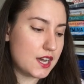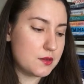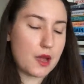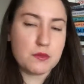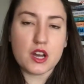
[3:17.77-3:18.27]

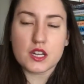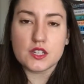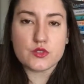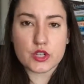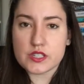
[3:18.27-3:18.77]
I'm not
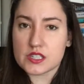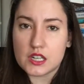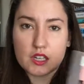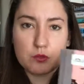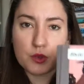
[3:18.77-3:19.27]

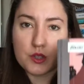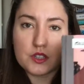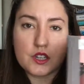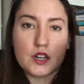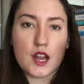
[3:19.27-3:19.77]
interested in
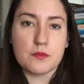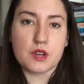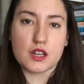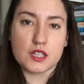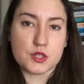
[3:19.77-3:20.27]
murder, I'm
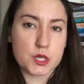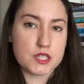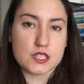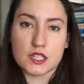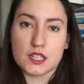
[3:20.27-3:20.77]
not
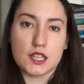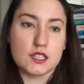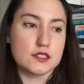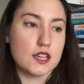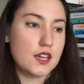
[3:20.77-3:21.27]
interested
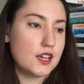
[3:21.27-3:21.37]
in